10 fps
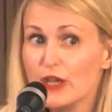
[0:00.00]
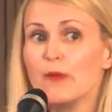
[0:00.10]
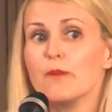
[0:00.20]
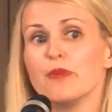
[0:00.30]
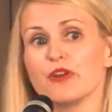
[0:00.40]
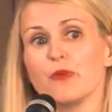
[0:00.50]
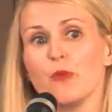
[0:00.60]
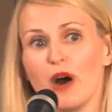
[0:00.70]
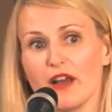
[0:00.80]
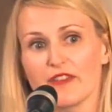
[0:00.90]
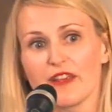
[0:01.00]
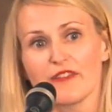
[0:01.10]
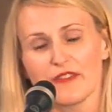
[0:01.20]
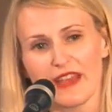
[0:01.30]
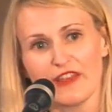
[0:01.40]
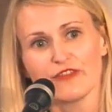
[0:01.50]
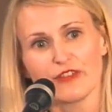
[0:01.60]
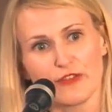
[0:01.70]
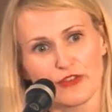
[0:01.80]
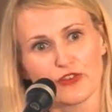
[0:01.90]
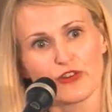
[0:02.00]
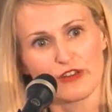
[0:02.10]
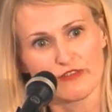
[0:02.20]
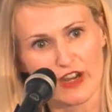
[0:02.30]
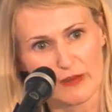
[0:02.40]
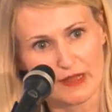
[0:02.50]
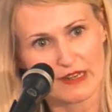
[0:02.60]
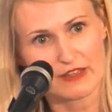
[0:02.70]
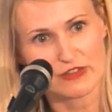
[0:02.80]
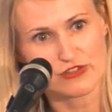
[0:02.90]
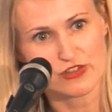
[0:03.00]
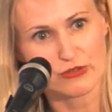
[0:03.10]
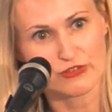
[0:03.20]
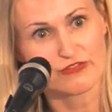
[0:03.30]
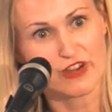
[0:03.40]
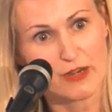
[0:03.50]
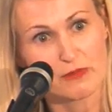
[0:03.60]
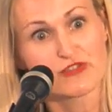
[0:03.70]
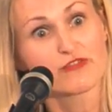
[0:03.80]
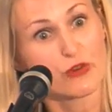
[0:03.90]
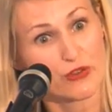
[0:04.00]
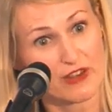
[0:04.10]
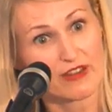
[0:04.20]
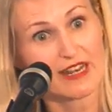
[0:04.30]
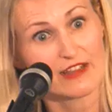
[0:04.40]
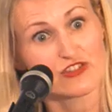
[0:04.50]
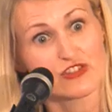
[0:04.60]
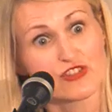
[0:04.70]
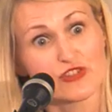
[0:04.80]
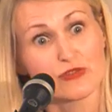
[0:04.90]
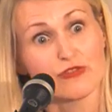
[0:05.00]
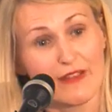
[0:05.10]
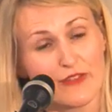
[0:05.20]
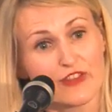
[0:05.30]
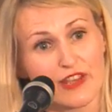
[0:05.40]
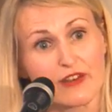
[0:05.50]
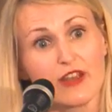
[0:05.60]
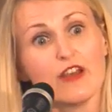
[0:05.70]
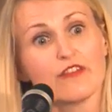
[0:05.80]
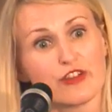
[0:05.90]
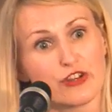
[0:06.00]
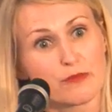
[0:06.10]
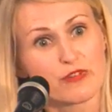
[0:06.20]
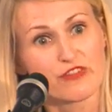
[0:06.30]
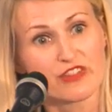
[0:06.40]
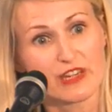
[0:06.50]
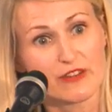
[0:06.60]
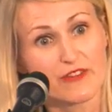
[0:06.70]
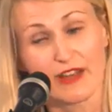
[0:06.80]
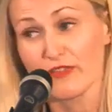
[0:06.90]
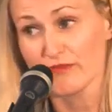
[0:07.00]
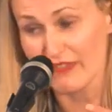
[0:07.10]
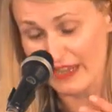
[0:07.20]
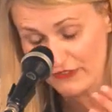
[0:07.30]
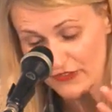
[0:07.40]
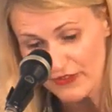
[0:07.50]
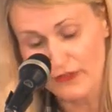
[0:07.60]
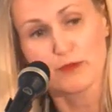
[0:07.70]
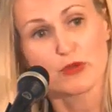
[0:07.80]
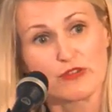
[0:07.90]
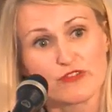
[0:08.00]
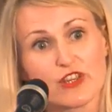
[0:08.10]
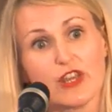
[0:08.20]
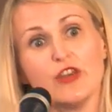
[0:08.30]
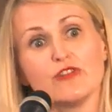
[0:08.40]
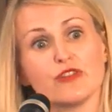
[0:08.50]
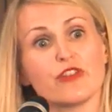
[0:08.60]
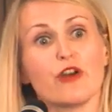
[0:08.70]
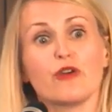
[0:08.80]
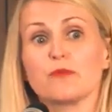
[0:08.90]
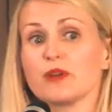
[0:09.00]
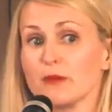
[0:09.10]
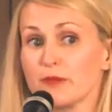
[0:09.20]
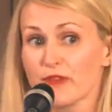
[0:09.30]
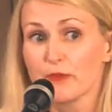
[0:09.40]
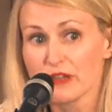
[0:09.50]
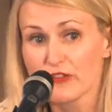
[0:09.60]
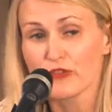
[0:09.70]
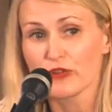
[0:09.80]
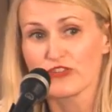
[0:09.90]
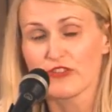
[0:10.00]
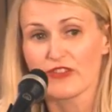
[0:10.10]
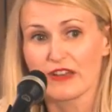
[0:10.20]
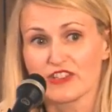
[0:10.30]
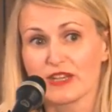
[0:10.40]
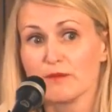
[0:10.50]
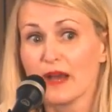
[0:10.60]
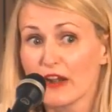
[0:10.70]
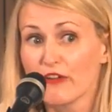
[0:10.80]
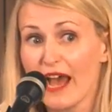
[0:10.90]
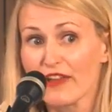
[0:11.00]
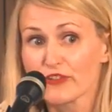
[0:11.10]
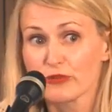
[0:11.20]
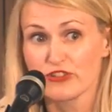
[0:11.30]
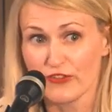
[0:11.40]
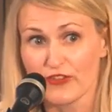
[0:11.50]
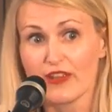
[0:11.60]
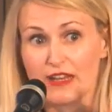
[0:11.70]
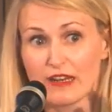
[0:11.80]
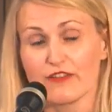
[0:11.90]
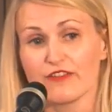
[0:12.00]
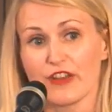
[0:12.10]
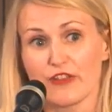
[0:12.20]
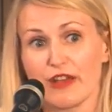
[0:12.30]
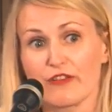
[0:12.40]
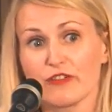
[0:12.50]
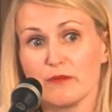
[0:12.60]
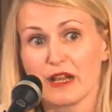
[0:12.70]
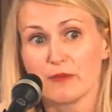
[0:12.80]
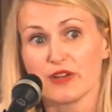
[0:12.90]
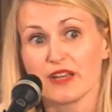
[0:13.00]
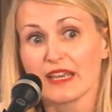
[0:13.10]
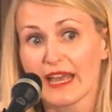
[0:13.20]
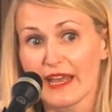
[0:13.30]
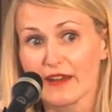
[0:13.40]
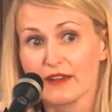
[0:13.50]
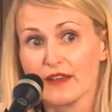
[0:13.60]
but it was a safe and secure and environmentally controlled environment for their collection to rest in for a number of years. Now, they have since moved to their own purpose-built storage facility in Ballarat, which is a little further out from Melbourne again.